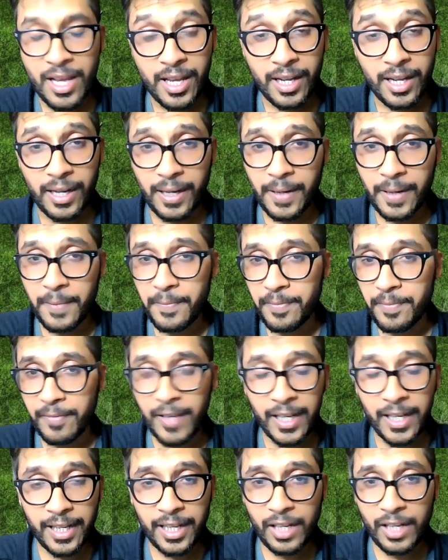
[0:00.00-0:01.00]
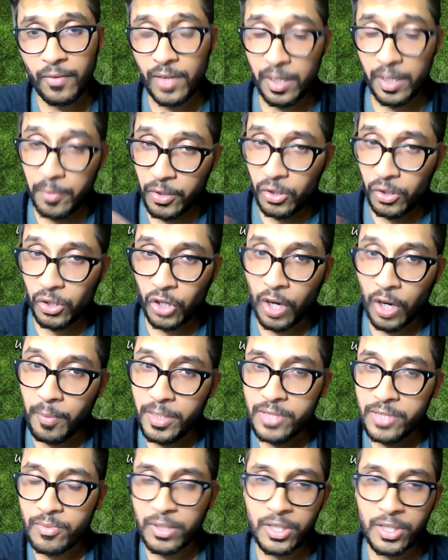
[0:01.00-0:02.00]
Right. Anyway, let me know in the
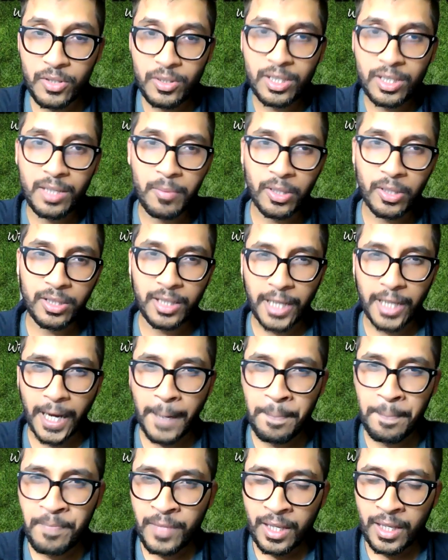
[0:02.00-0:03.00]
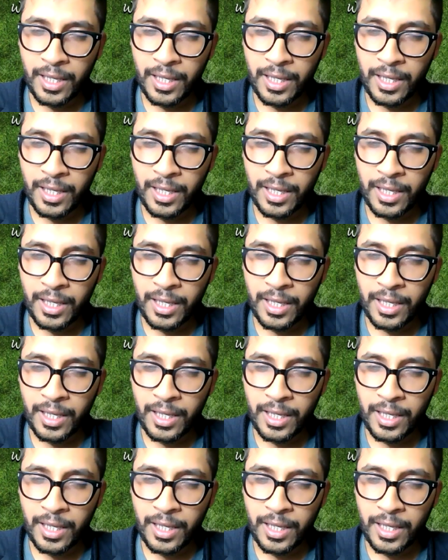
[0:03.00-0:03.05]
comments. What do you think about the game?